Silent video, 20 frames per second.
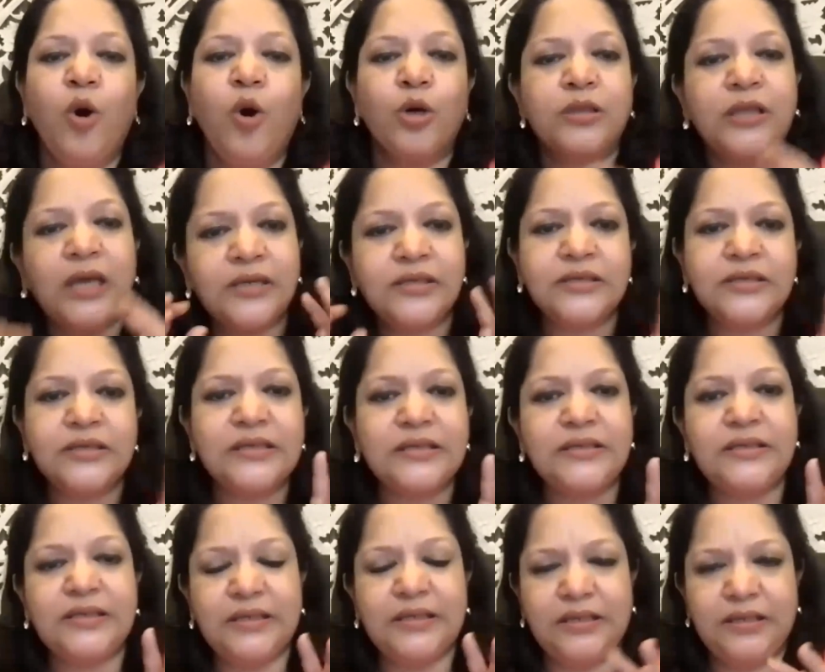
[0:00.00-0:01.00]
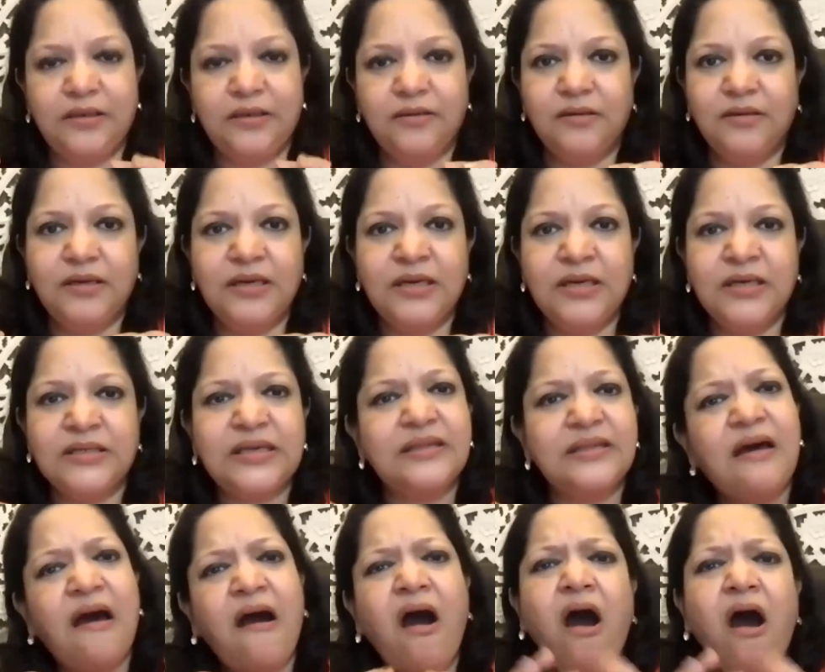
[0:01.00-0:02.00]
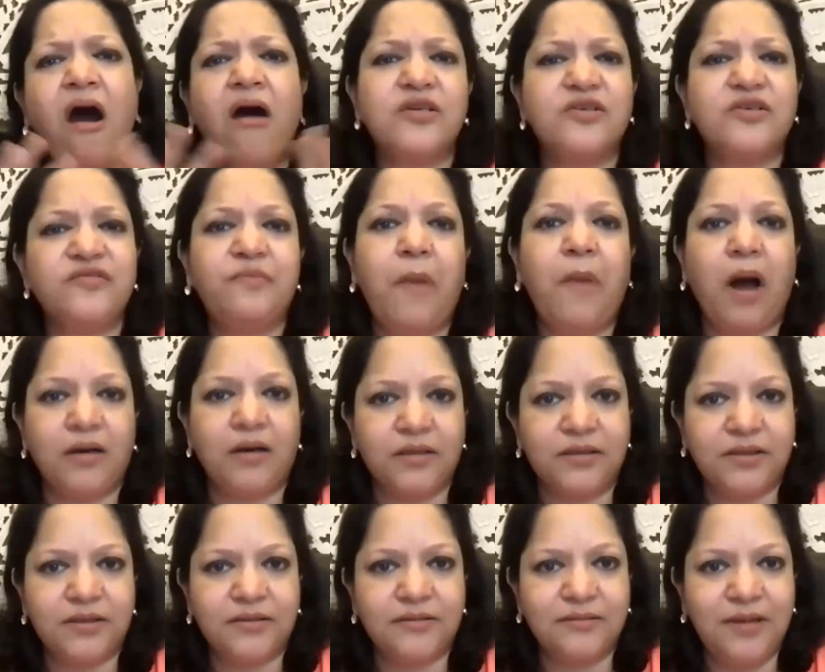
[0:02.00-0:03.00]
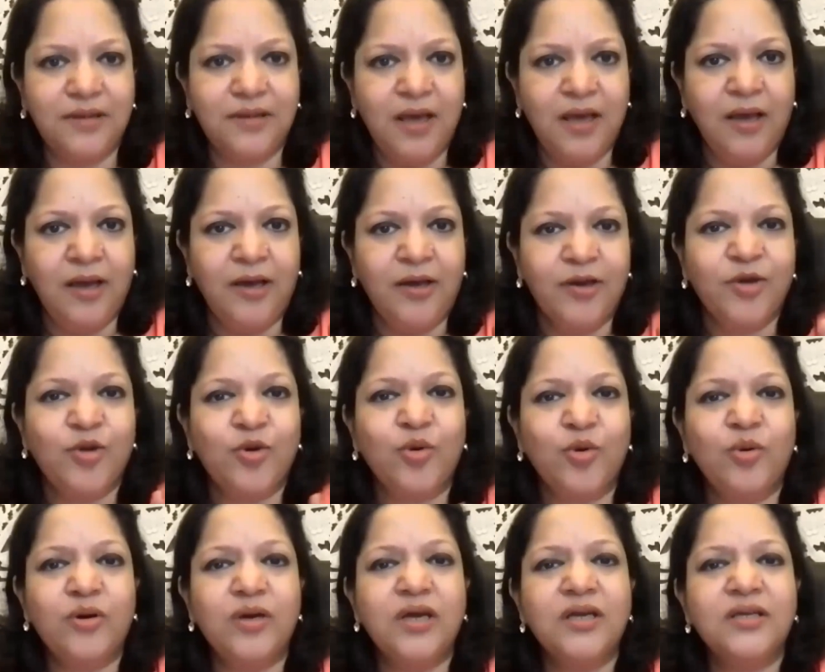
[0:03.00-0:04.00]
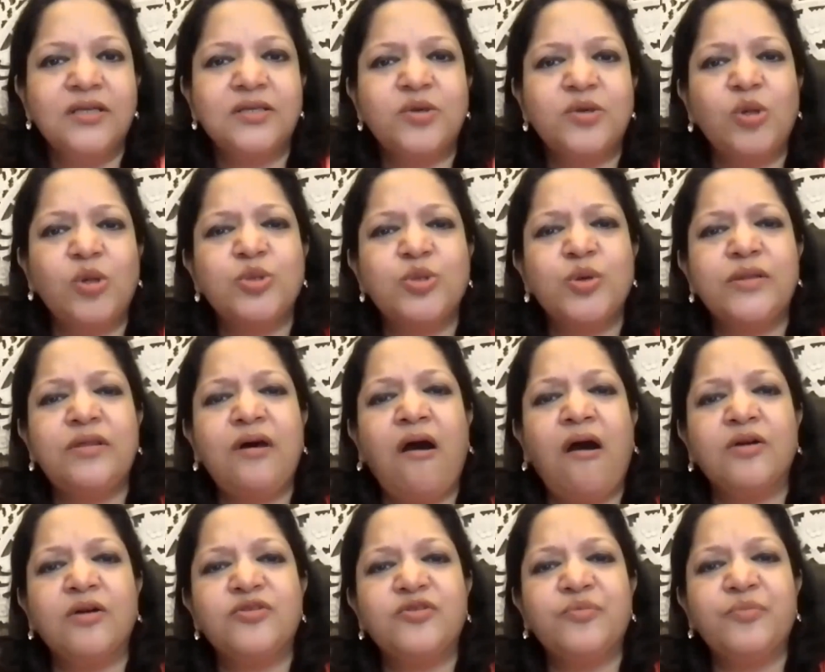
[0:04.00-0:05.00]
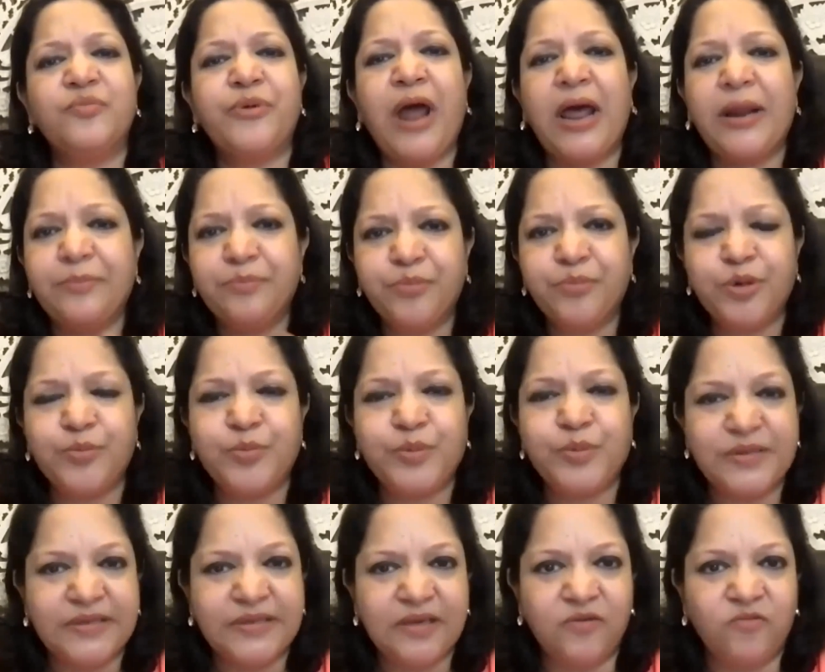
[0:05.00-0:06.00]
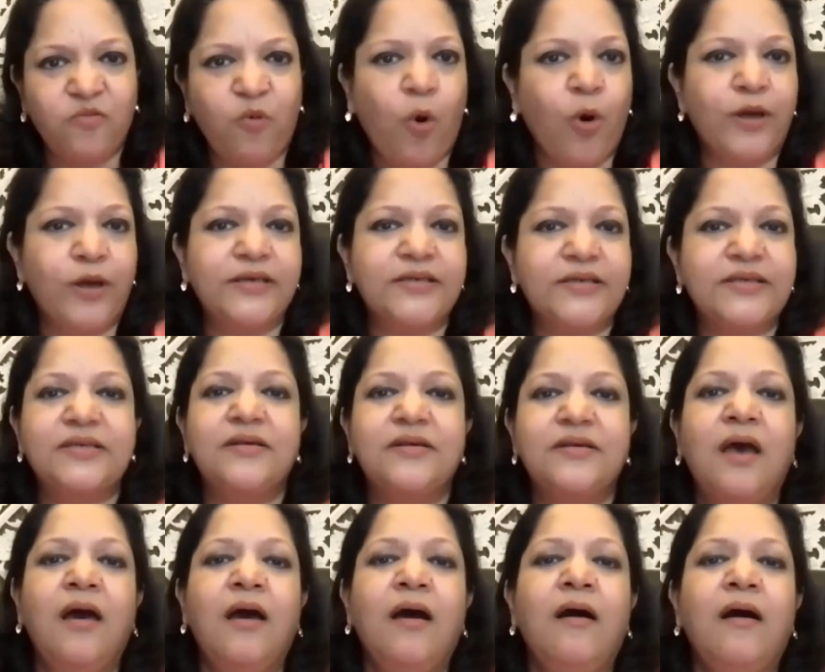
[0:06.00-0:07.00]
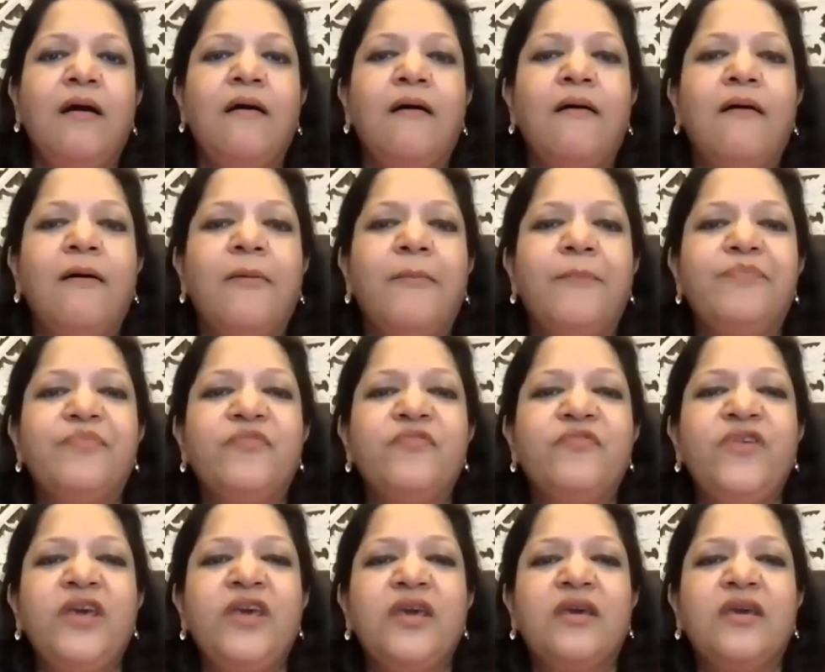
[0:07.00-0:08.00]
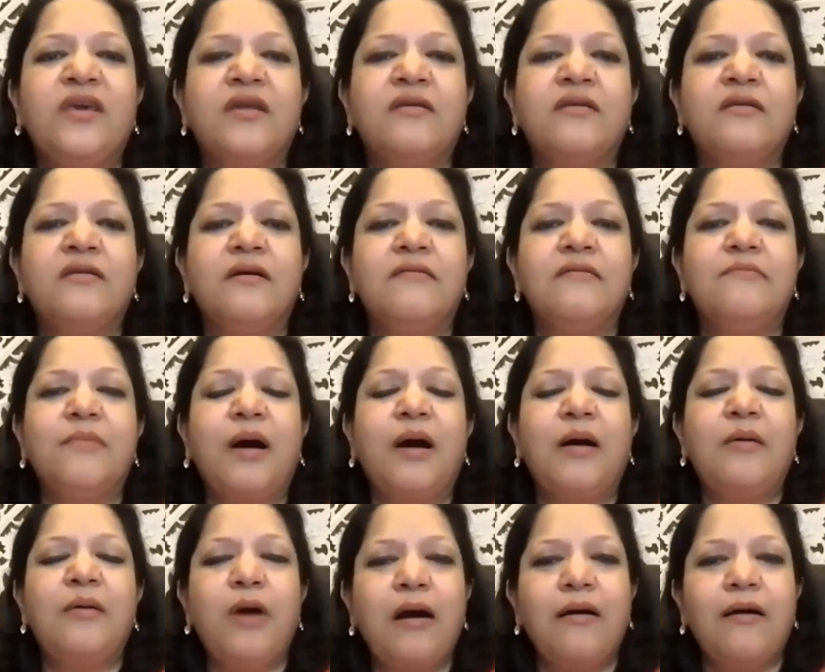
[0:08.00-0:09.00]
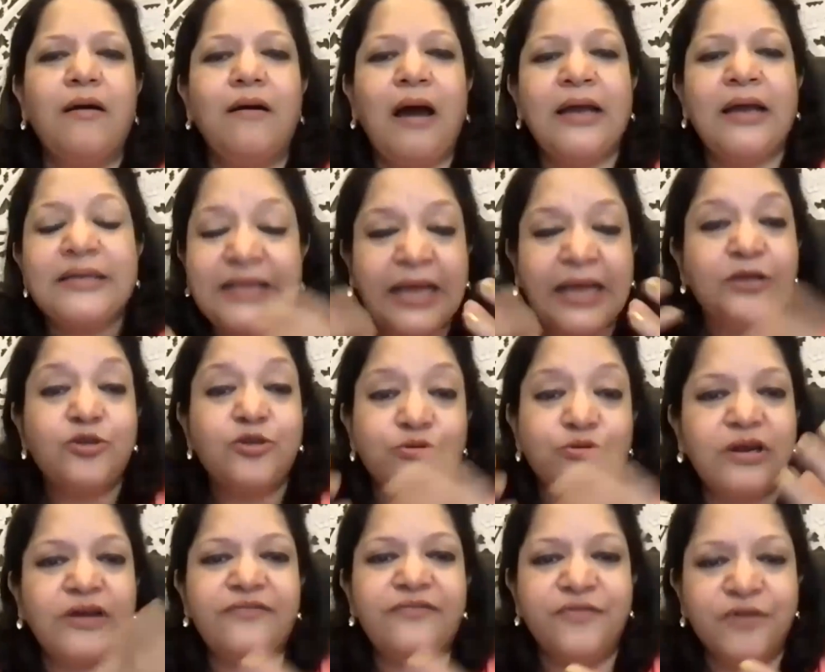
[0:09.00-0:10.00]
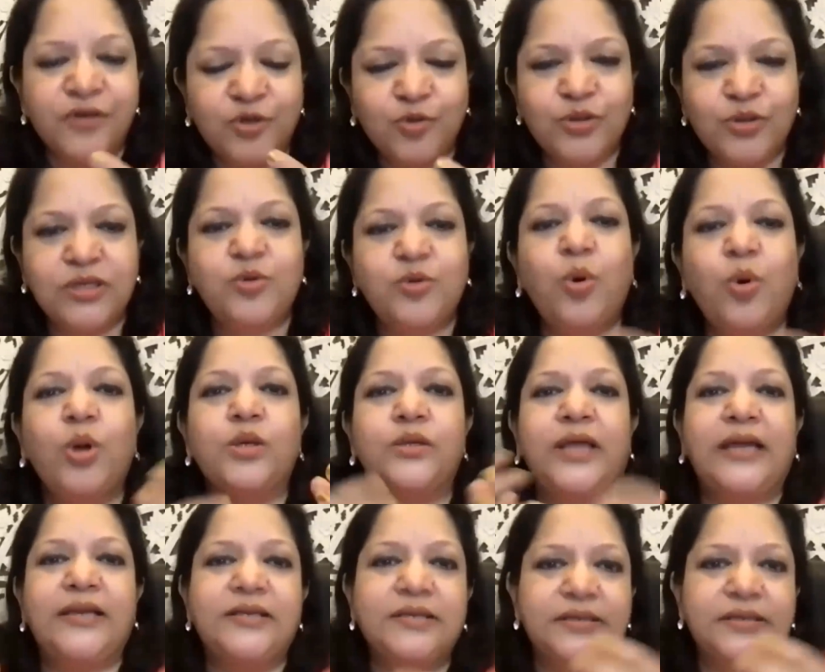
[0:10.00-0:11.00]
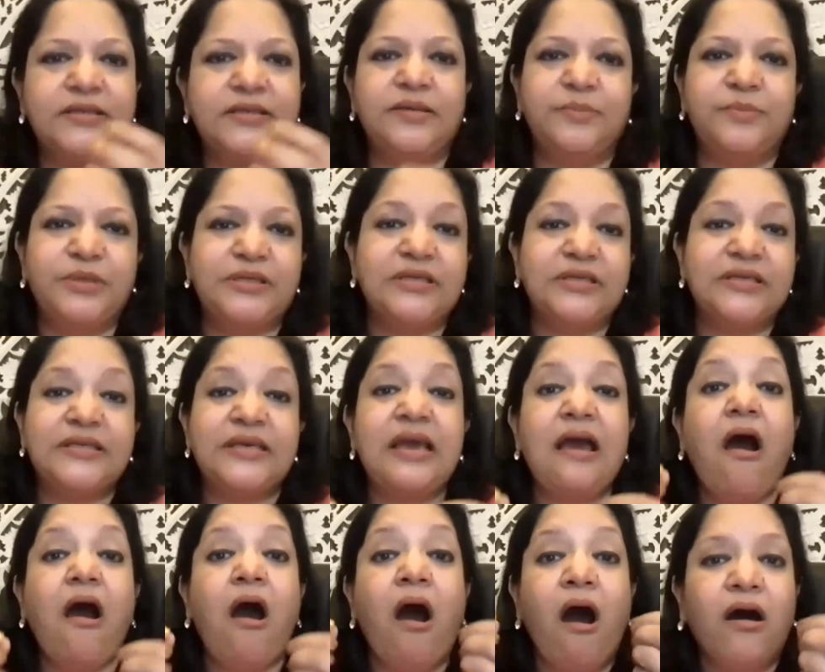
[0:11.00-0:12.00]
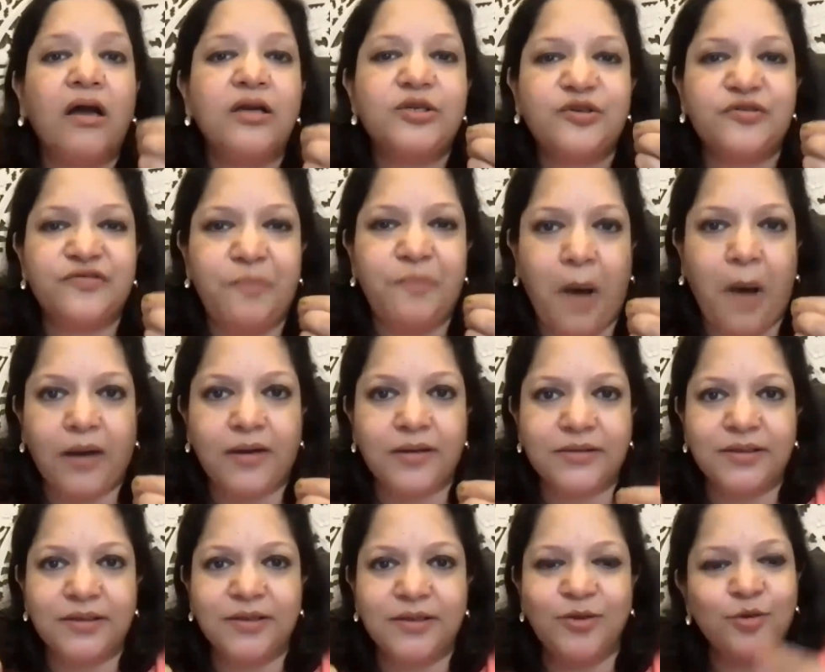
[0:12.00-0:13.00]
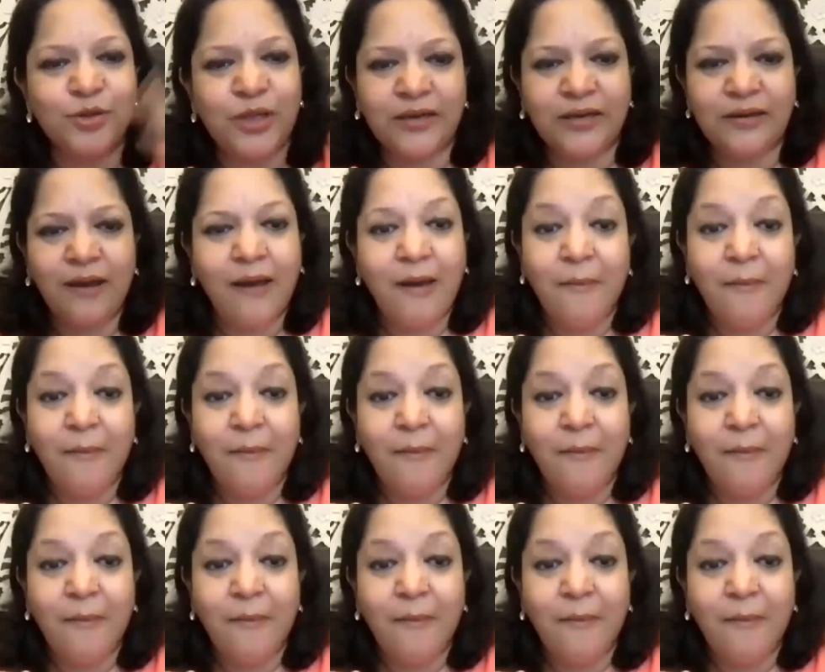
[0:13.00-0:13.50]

Authenticity is at the heart of marketing. You know, it's also at the heart of brand purpose and voice. I tend to refer to this whole authenticity bit as the art of marketing. You know, that